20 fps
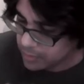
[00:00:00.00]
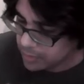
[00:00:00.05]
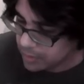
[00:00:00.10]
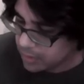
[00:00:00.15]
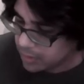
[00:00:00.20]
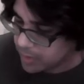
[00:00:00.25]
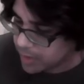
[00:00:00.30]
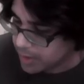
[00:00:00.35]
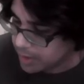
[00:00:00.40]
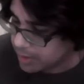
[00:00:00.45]

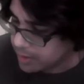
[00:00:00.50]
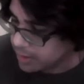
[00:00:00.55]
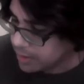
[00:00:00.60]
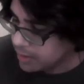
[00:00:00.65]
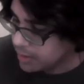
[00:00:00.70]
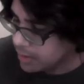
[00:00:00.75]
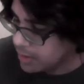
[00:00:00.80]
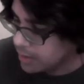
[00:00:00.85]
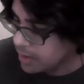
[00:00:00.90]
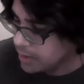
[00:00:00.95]
Okay,
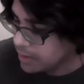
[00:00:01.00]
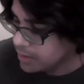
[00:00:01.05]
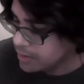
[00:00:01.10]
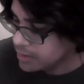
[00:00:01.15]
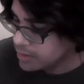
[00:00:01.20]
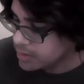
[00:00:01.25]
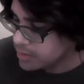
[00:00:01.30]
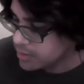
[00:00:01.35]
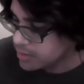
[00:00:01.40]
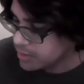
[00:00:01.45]

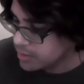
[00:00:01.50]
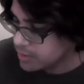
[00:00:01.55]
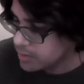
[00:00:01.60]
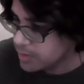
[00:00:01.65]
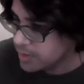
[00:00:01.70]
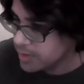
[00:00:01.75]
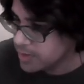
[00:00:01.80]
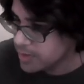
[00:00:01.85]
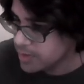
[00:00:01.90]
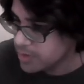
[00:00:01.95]
so
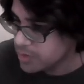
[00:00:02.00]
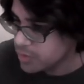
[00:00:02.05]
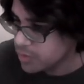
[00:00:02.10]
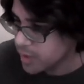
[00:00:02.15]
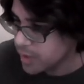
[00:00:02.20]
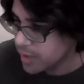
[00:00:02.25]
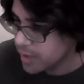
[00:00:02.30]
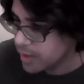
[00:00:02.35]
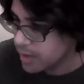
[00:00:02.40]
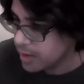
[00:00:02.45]
this is
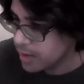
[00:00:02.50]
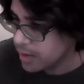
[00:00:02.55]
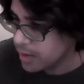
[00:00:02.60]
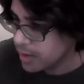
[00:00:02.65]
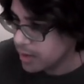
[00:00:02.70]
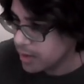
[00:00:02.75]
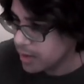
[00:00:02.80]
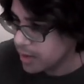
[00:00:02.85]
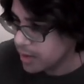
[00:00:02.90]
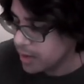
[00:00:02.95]
where
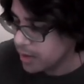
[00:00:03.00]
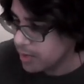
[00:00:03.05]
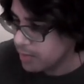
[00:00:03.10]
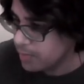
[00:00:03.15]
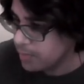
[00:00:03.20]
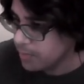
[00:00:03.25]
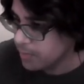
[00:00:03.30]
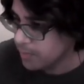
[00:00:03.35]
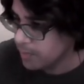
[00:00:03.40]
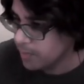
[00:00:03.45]
um,